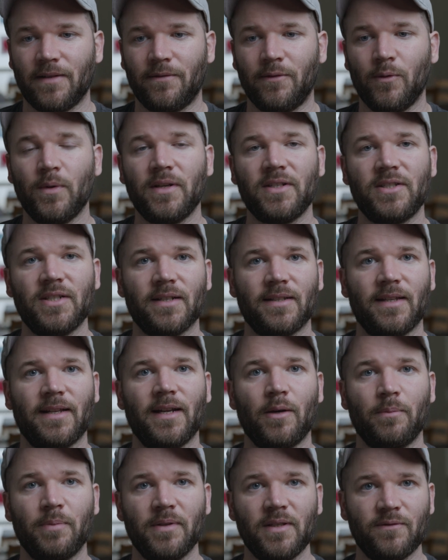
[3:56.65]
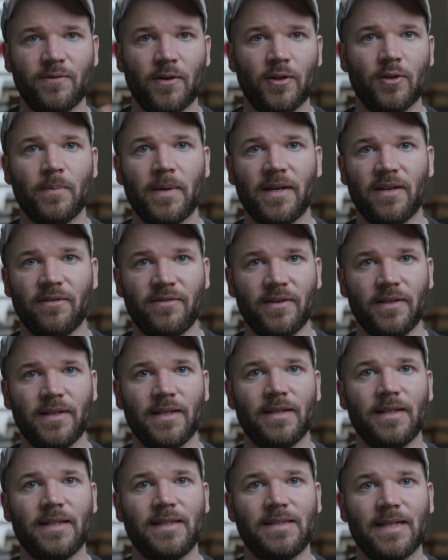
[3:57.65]
If you wanna check that out, please follow my
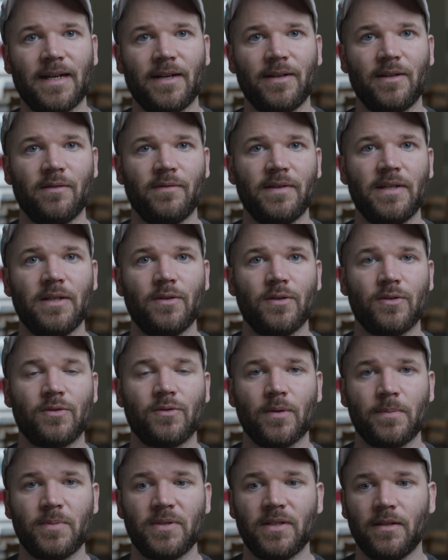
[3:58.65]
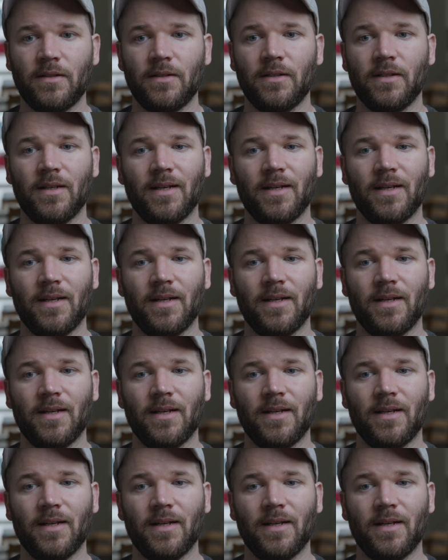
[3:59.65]
affiliate link down in the video description.